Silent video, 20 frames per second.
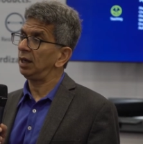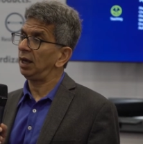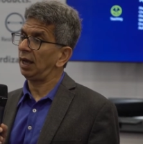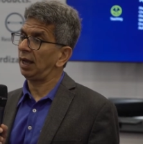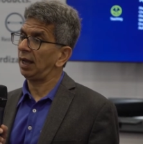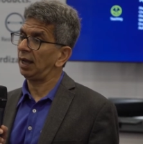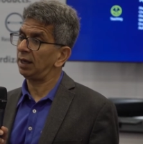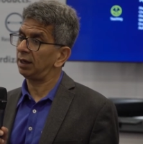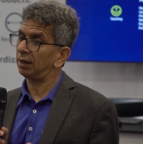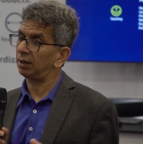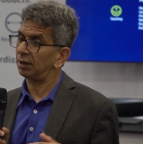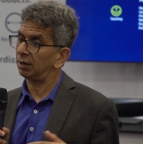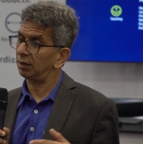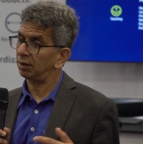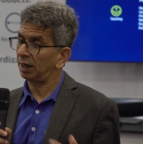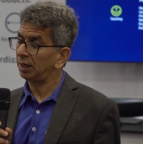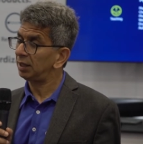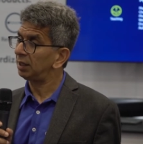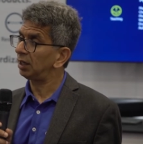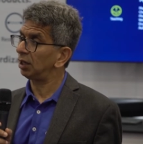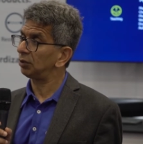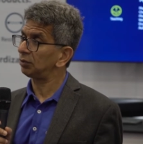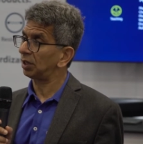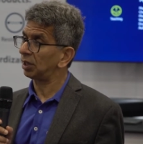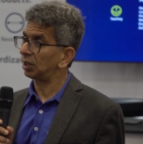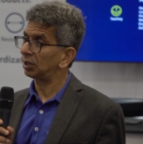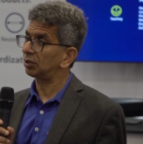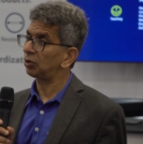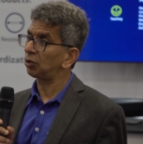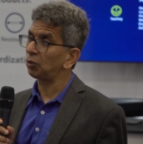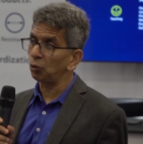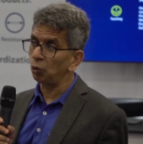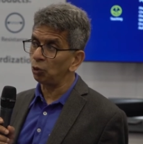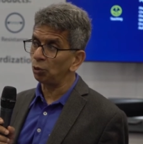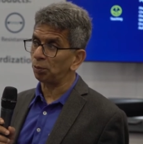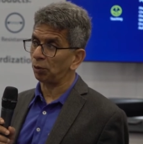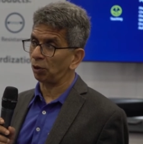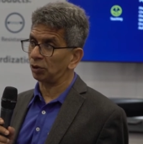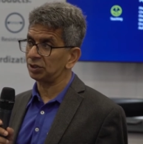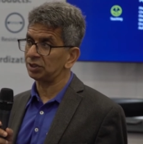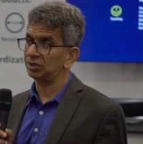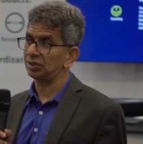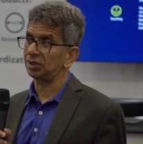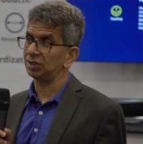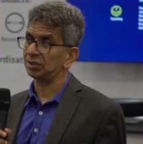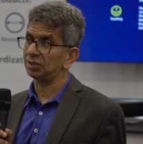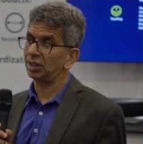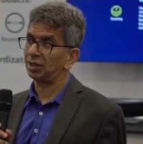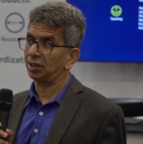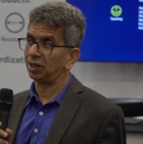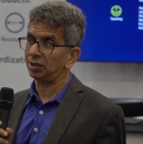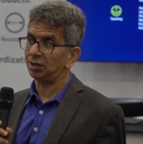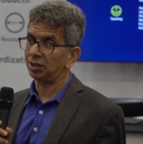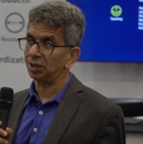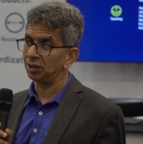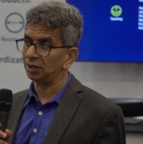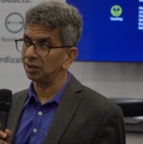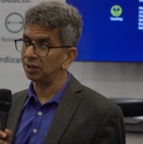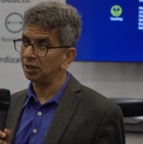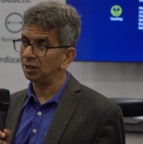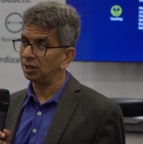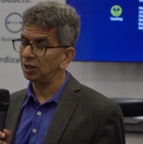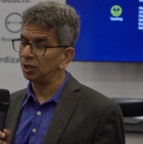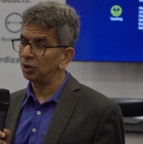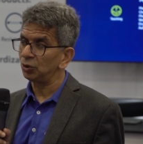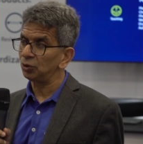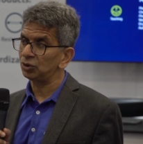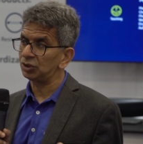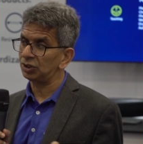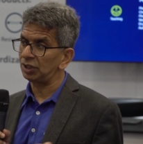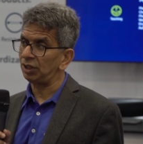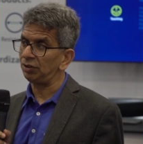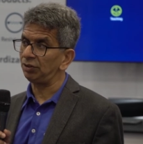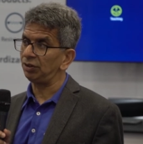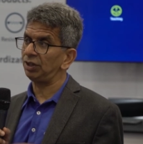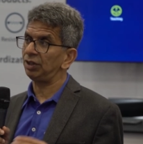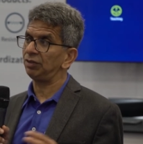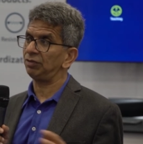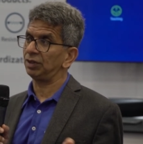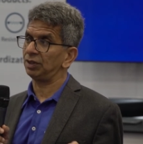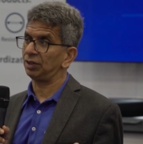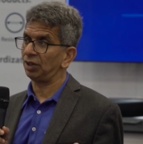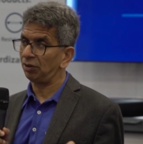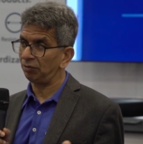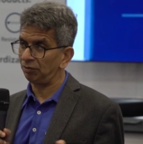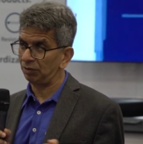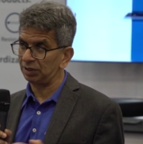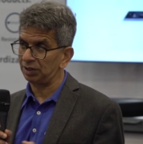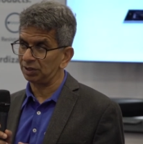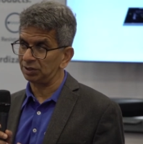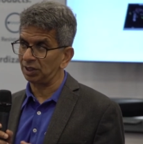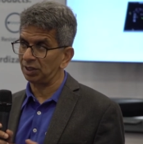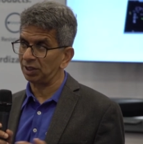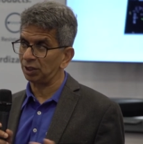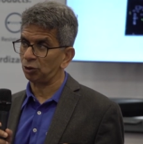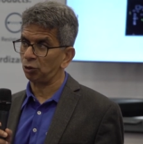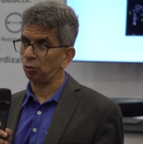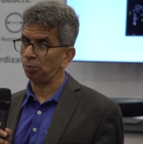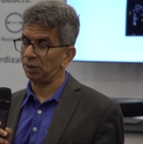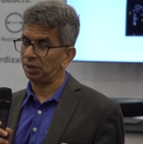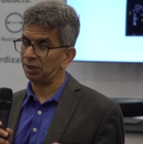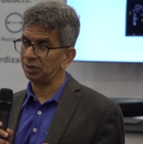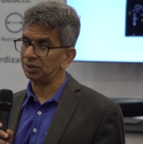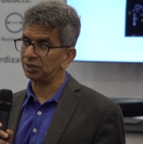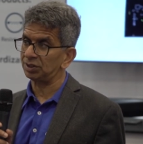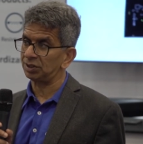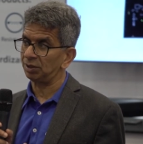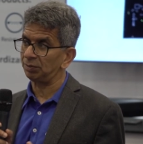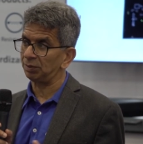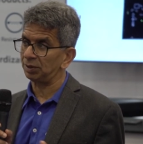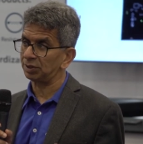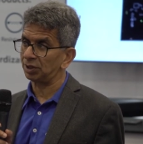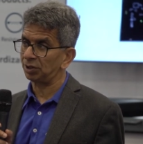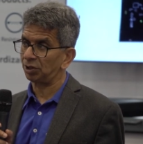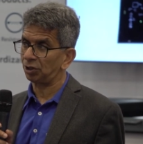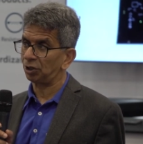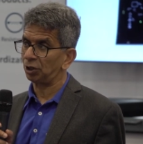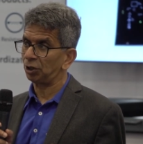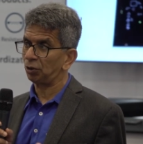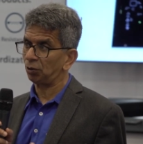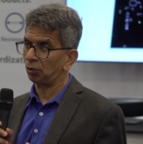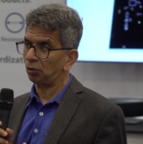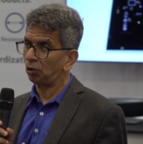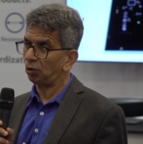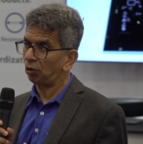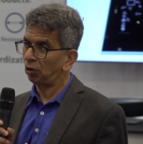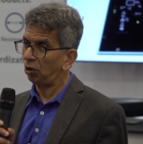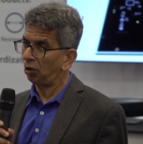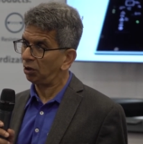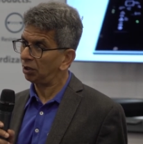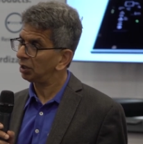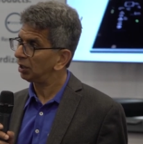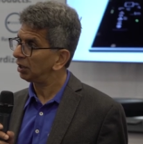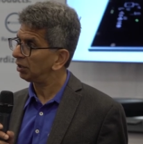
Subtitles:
And right now there are crude processes that are done to see whether the electroplating system is under control or not.